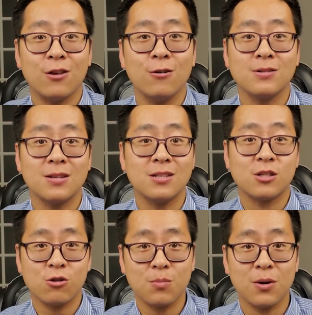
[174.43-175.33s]
use, and
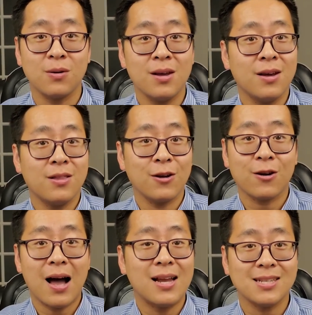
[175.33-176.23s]
distribute their
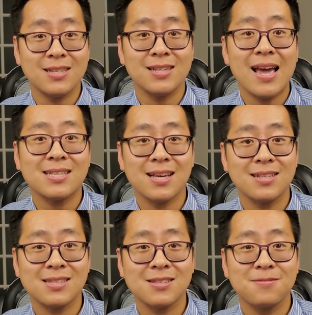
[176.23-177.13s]
content and
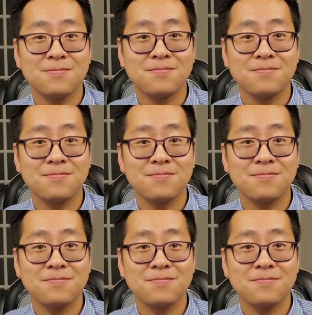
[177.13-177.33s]
assets.